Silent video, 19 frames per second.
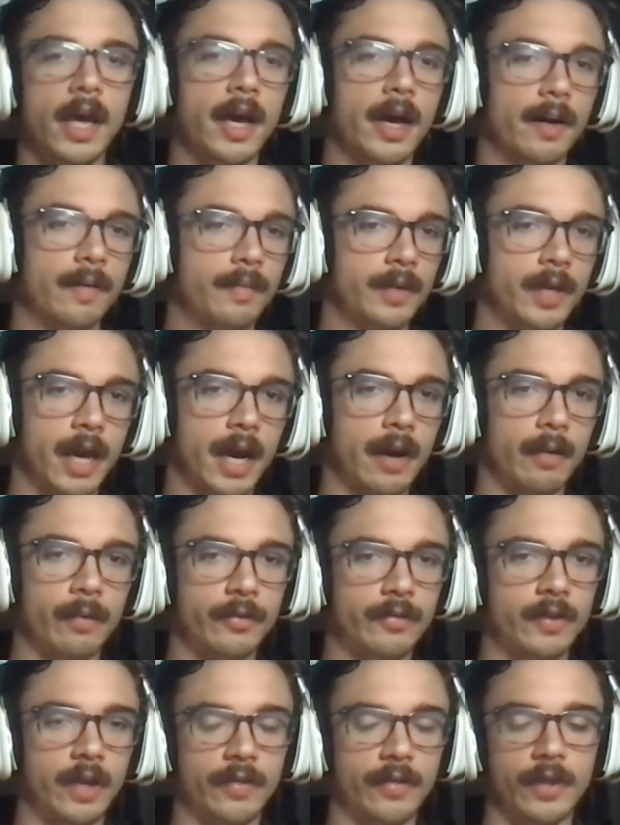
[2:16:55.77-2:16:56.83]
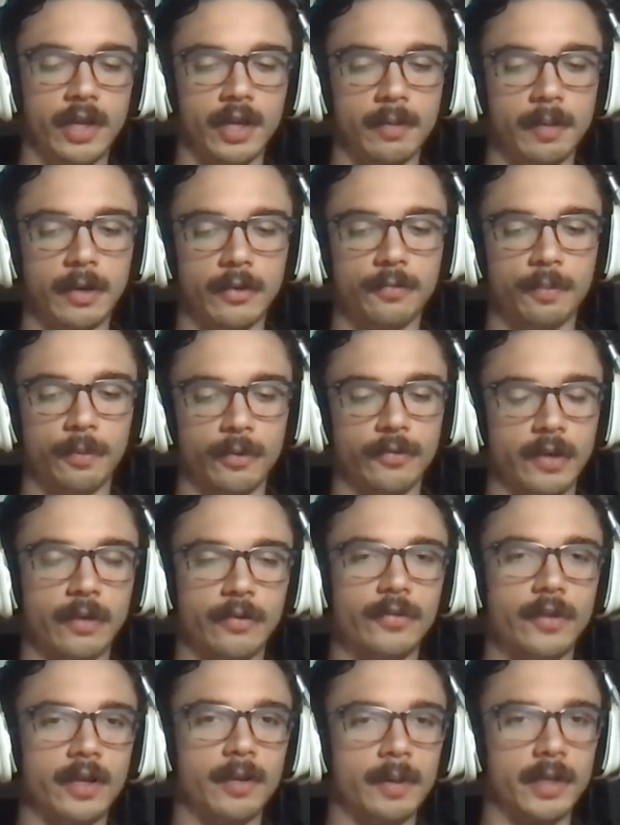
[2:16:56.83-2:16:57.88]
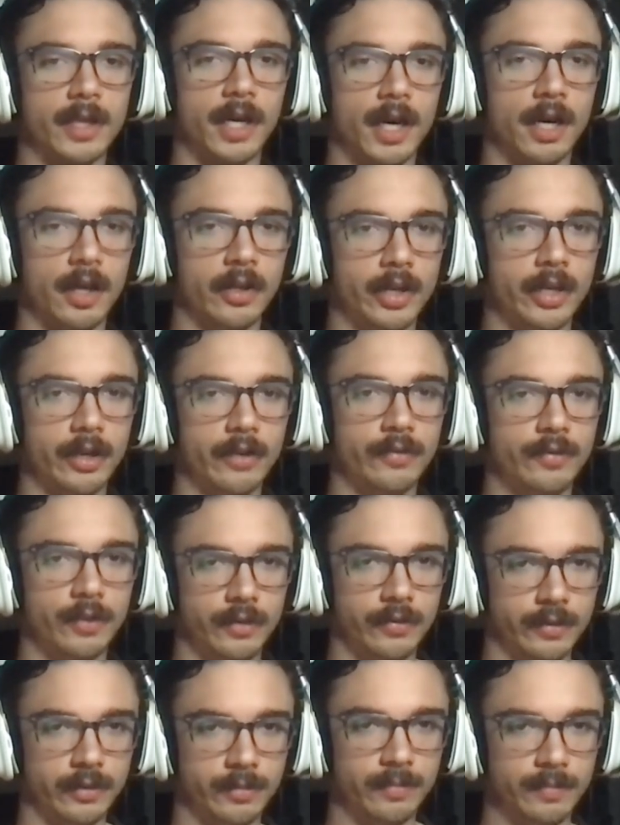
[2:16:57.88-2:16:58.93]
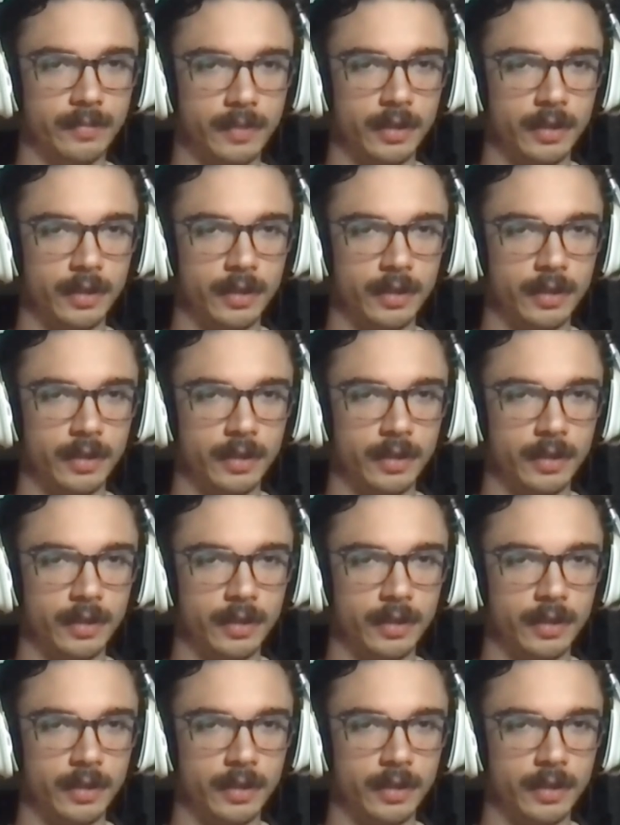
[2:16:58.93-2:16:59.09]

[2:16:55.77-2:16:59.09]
Yeah, I was not thinking about sports. I was thinking about the holiday season.